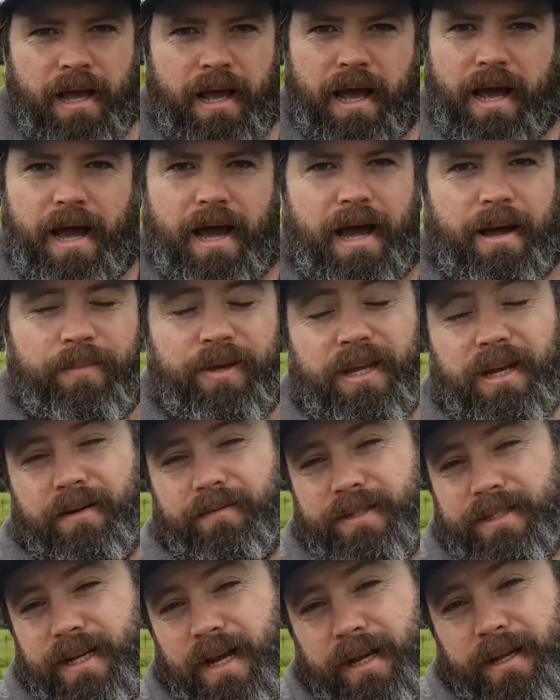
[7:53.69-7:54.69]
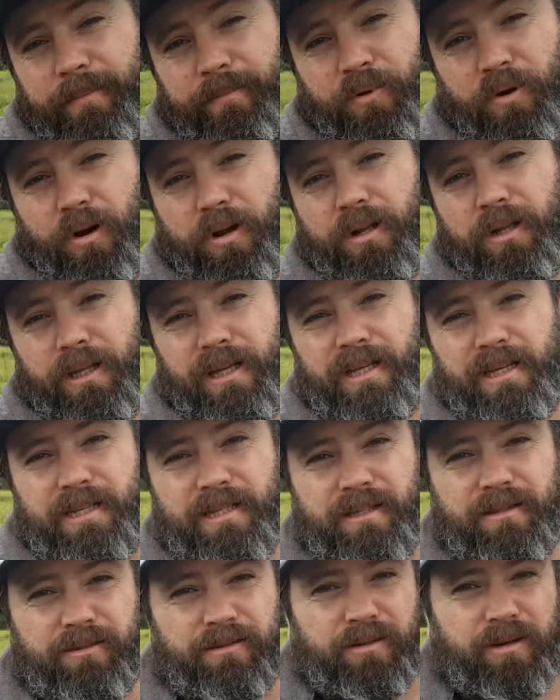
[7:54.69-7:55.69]
You can even start your
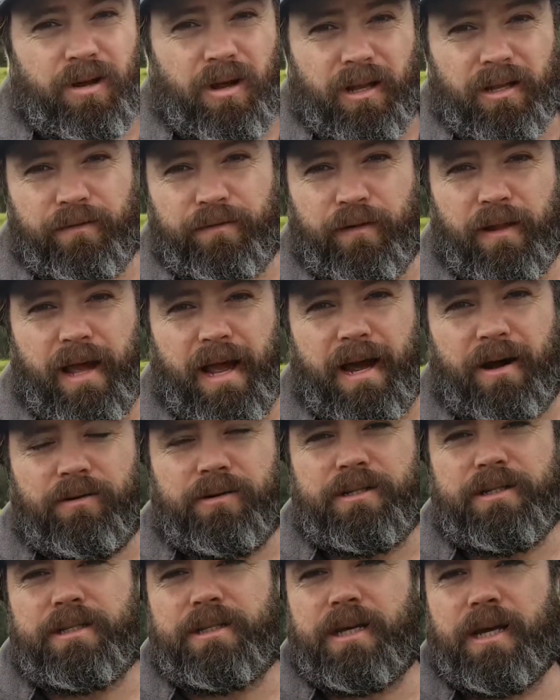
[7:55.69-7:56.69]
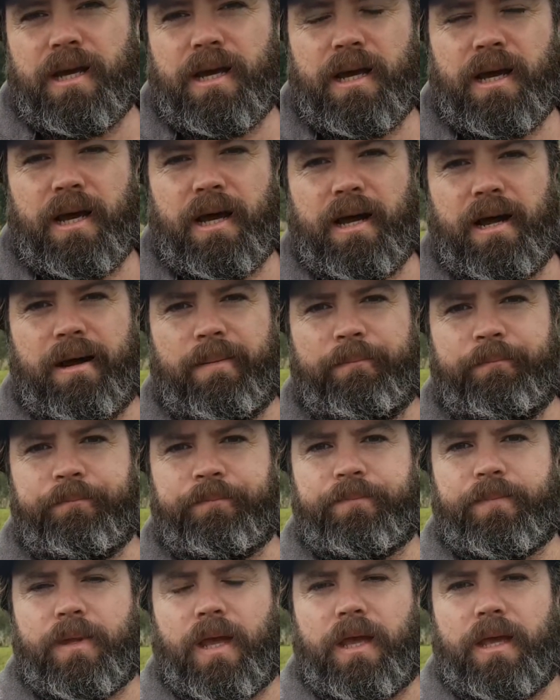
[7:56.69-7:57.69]
broccolis or cauliflowers
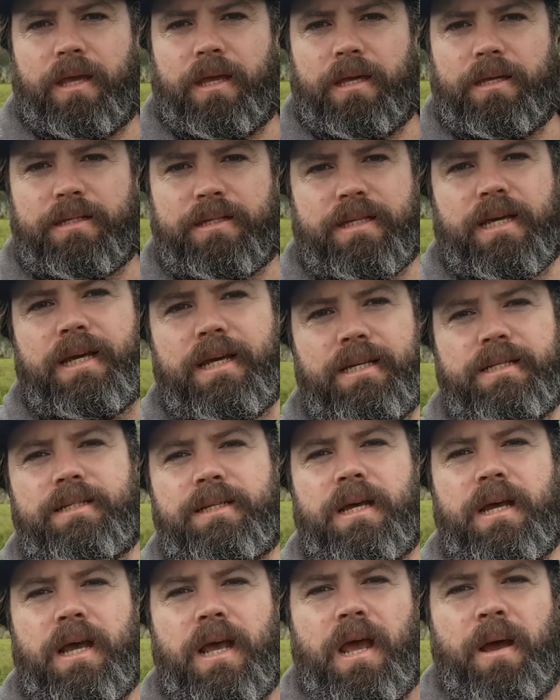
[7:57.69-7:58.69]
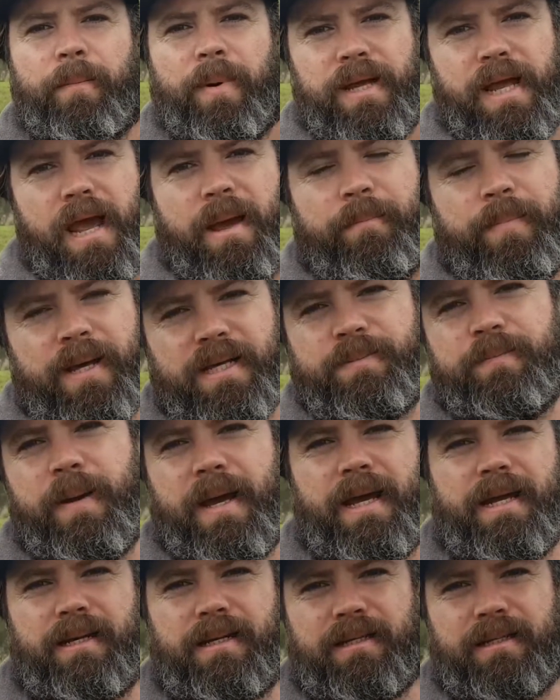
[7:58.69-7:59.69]
in seeds. But yeah, best
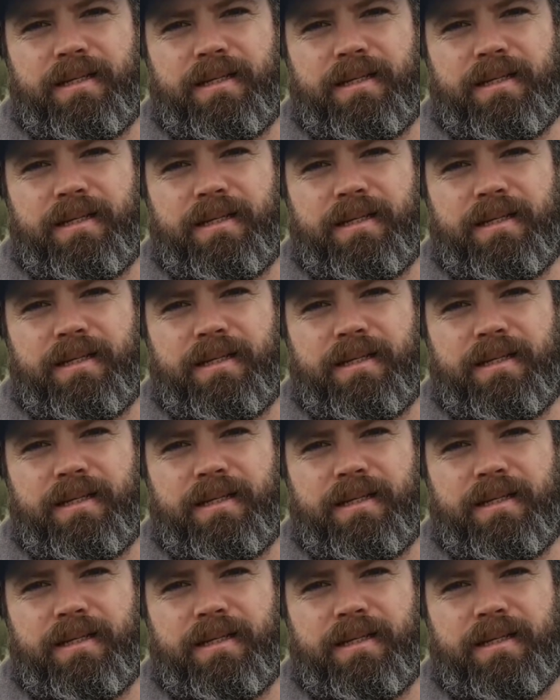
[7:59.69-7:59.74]
bet,